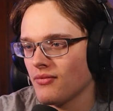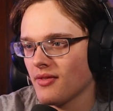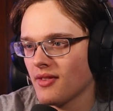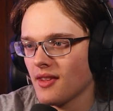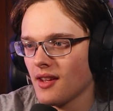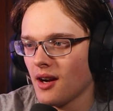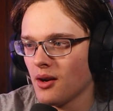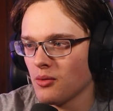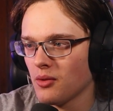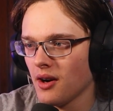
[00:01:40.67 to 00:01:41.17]

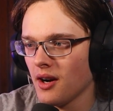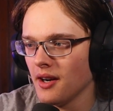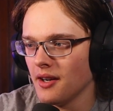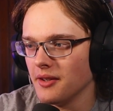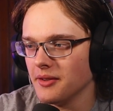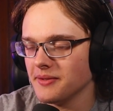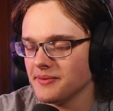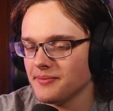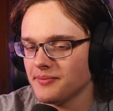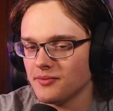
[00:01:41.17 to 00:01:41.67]
All right.
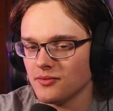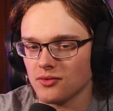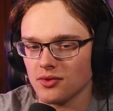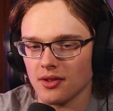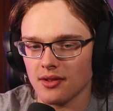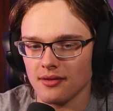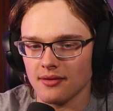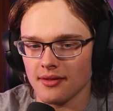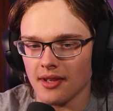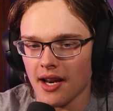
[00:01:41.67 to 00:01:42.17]

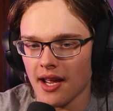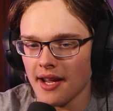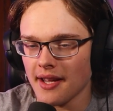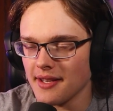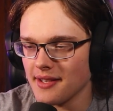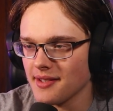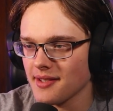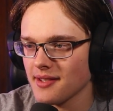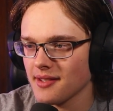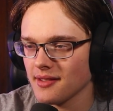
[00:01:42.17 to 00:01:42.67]

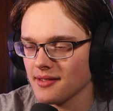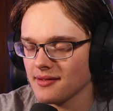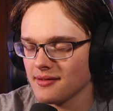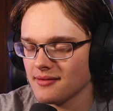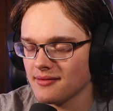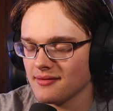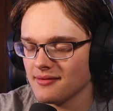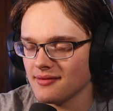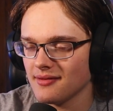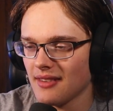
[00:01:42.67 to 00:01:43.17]
Nice.
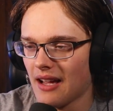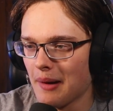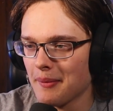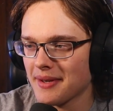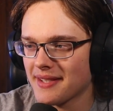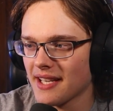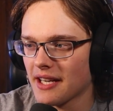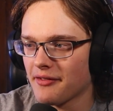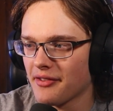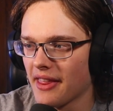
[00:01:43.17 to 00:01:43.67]
I'm
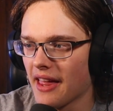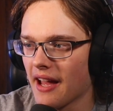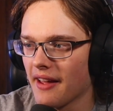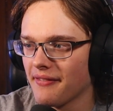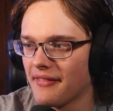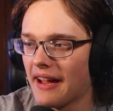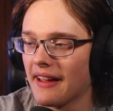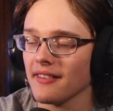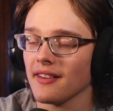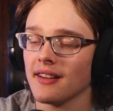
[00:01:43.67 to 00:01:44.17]
excited for that.
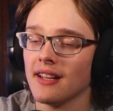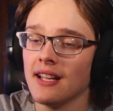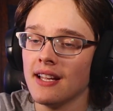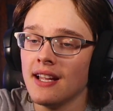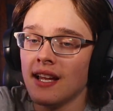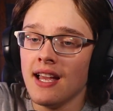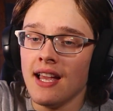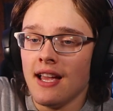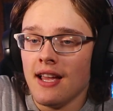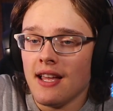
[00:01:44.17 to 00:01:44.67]

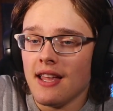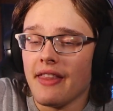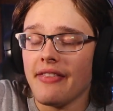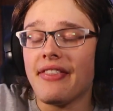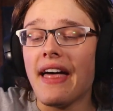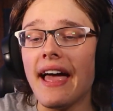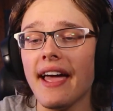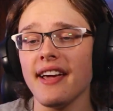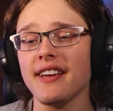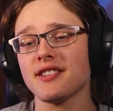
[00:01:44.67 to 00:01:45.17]

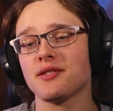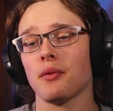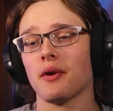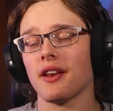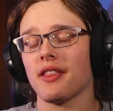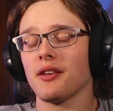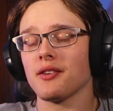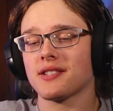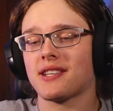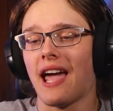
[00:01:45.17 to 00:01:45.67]
That is one of
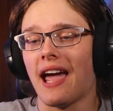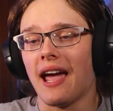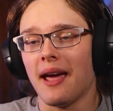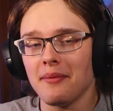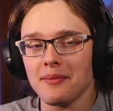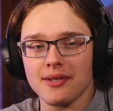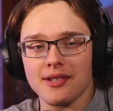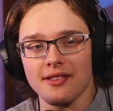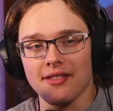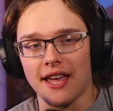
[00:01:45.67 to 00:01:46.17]
those
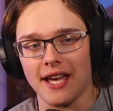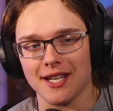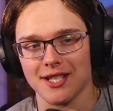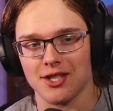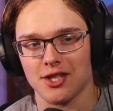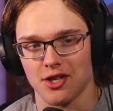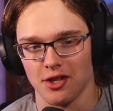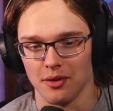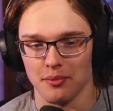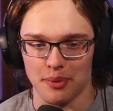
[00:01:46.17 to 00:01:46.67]
games that
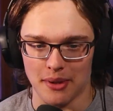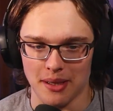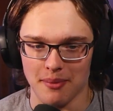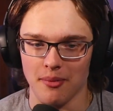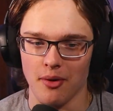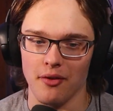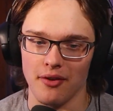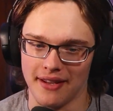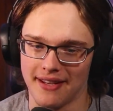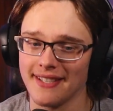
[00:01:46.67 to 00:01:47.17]
should be a
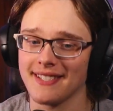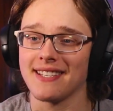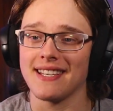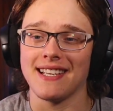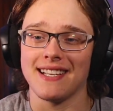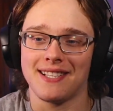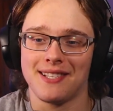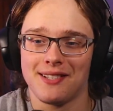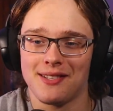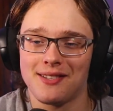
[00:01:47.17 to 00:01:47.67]
movie. Because
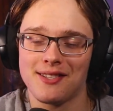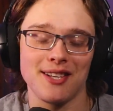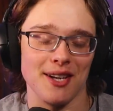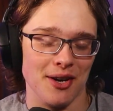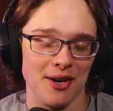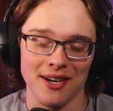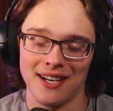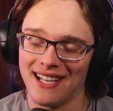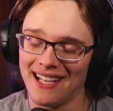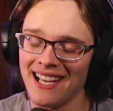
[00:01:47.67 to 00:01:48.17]

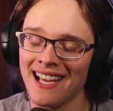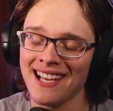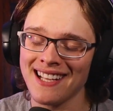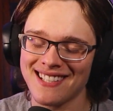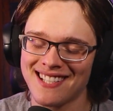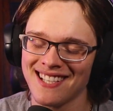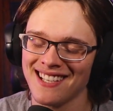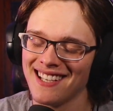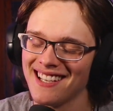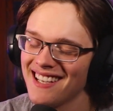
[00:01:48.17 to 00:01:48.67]

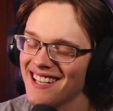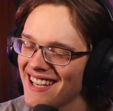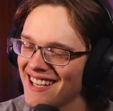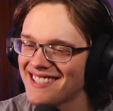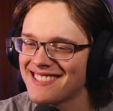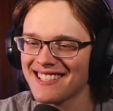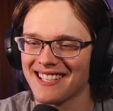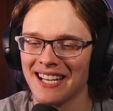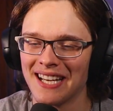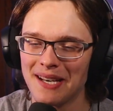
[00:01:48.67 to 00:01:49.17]

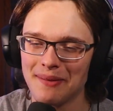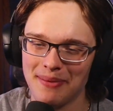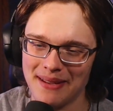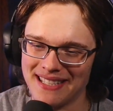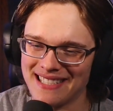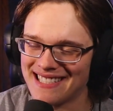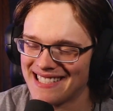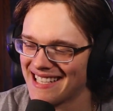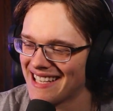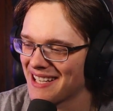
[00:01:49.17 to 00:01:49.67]
it's gonna be
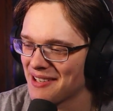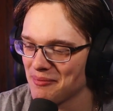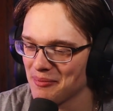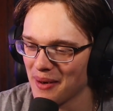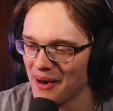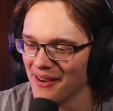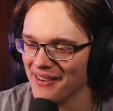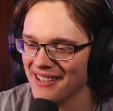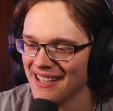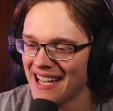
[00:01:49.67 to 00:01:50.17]
sick, bro.